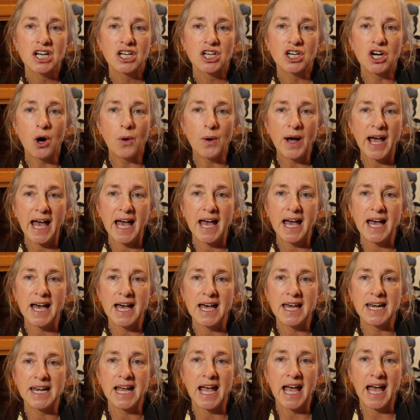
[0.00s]
go
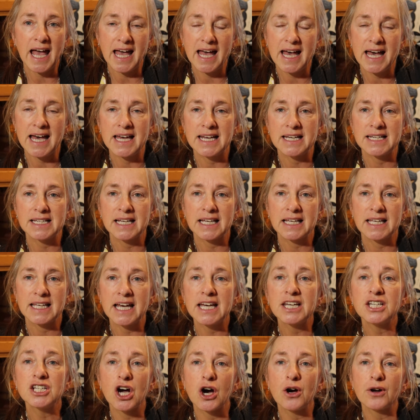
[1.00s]
ahead and
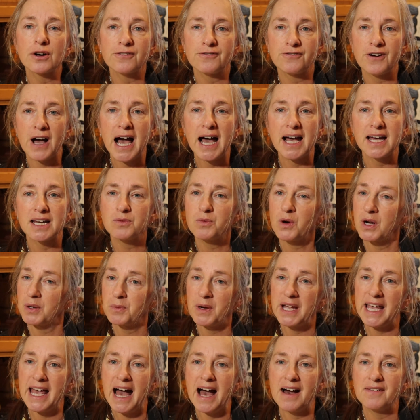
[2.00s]
get notified when
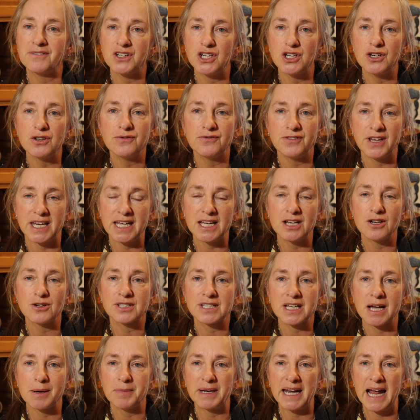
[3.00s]
we have new
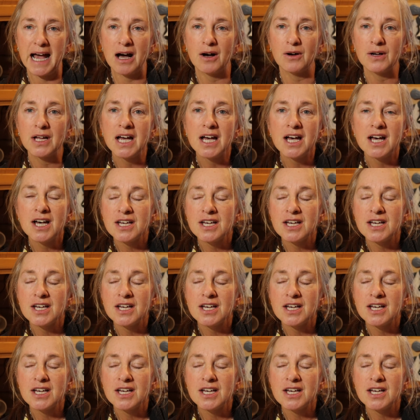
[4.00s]
videos coming out.